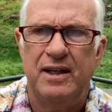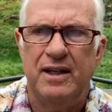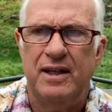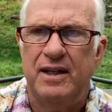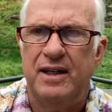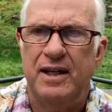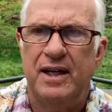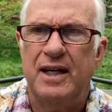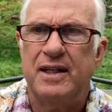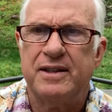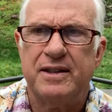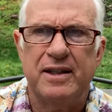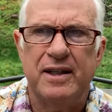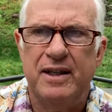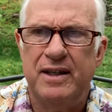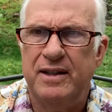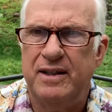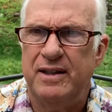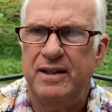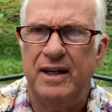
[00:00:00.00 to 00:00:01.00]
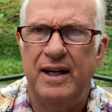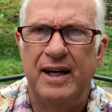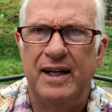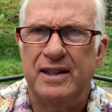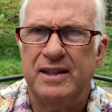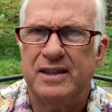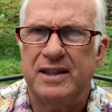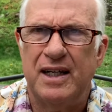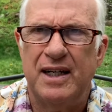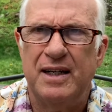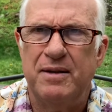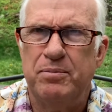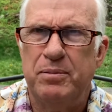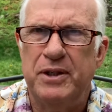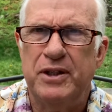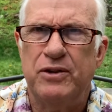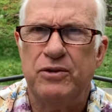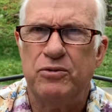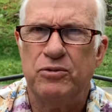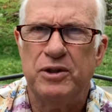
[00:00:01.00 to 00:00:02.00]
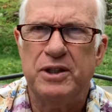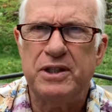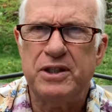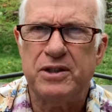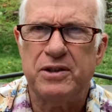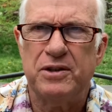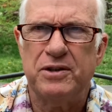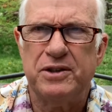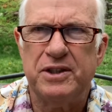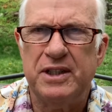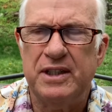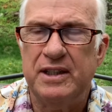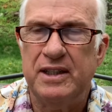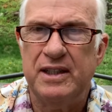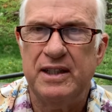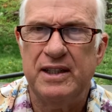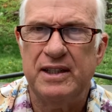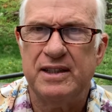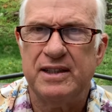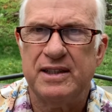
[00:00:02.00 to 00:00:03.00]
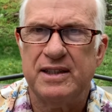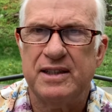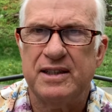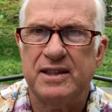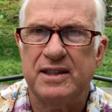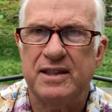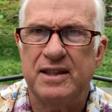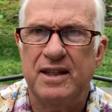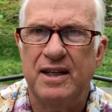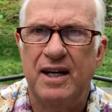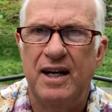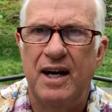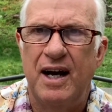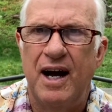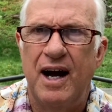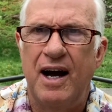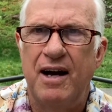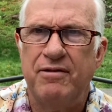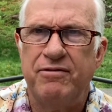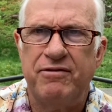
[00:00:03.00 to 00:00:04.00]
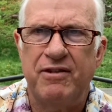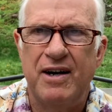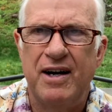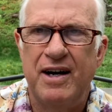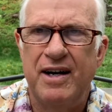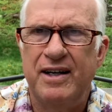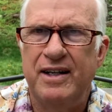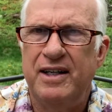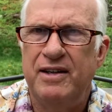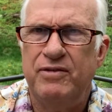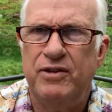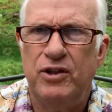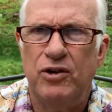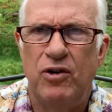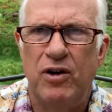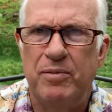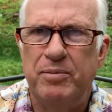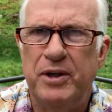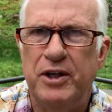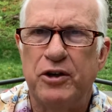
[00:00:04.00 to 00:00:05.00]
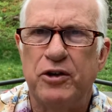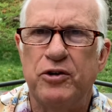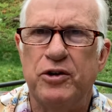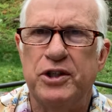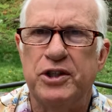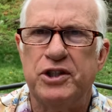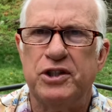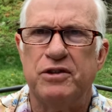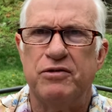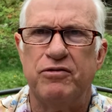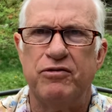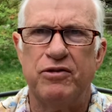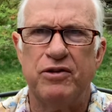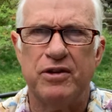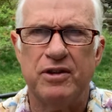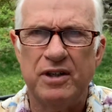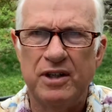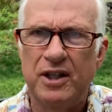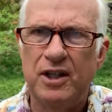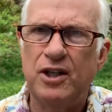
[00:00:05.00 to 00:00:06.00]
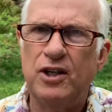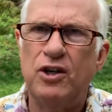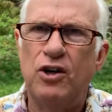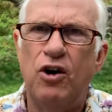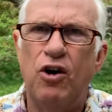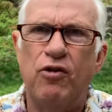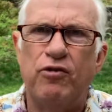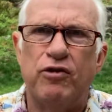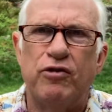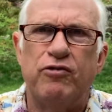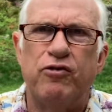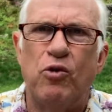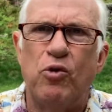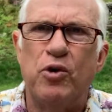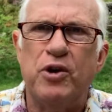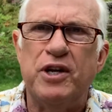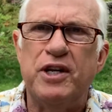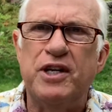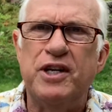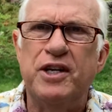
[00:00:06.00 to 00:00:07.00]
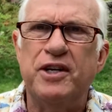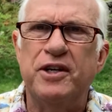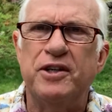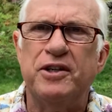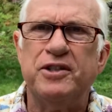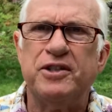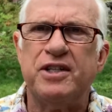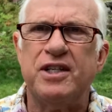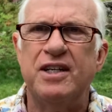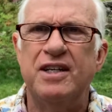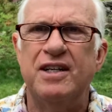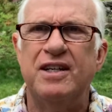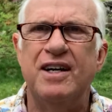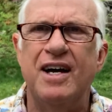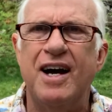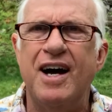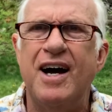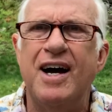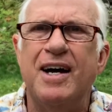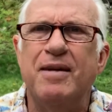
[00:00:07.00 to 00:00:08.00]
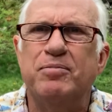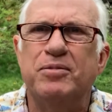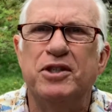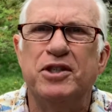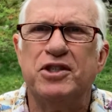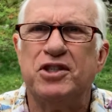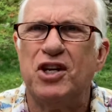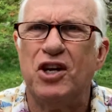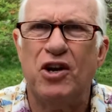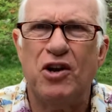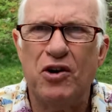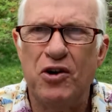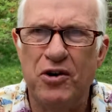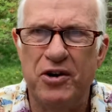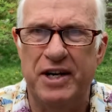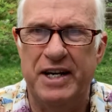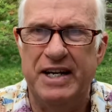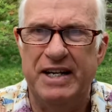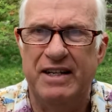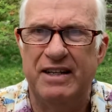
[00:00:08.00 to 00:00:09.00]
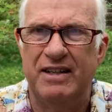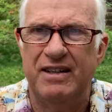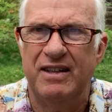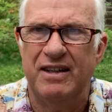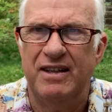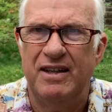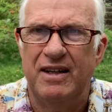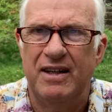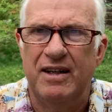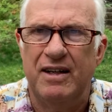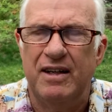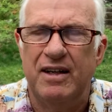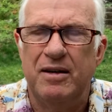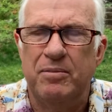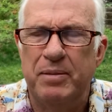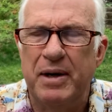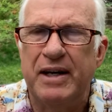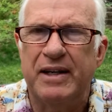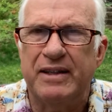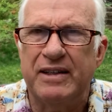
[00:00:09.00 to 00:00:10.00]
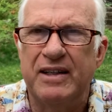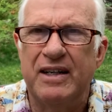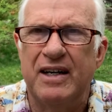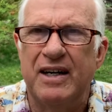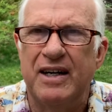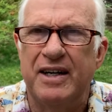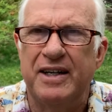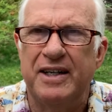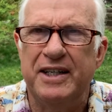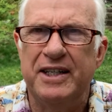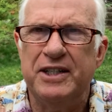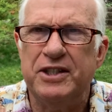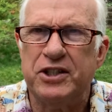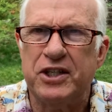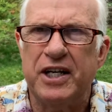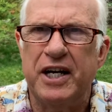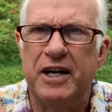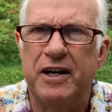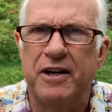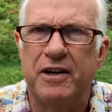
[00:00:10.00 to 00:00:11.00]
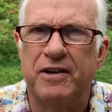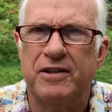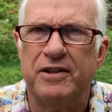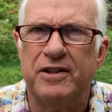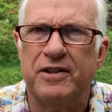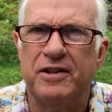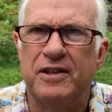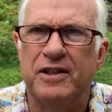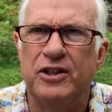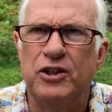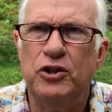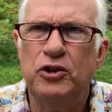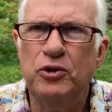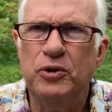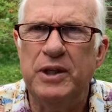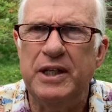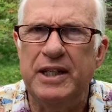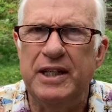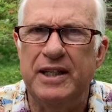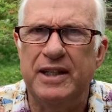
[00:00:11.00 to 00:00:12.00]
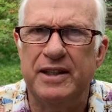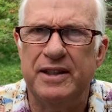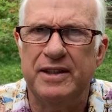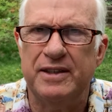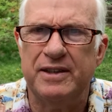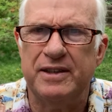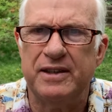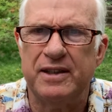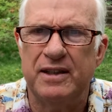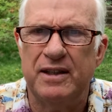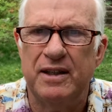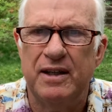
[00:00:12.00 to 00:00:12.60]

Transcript: And I'll tell you, as I've been researching this, I find even though I've been a Christian for over 40 years, I'm just learning about God and His character and who He is.